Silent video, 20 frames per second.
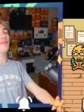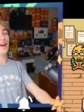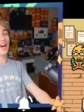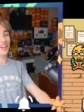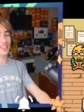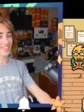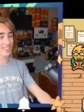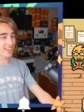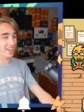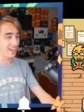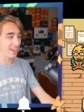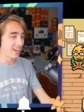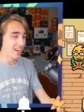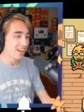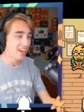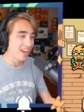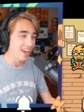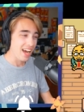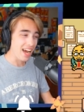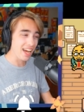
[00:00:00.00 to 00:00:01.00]
that's a
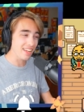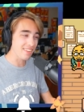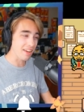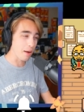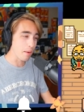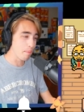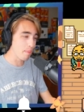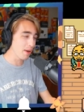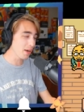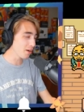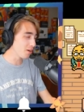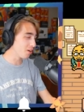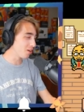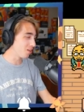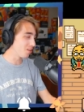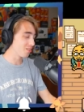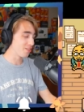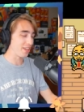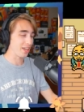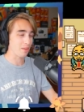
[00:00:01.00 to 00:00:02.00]
that's a big
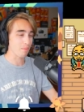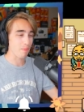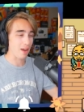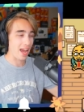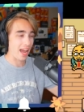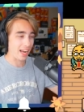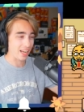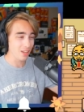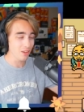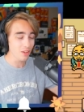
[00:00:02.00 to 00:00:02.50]
old dick bag."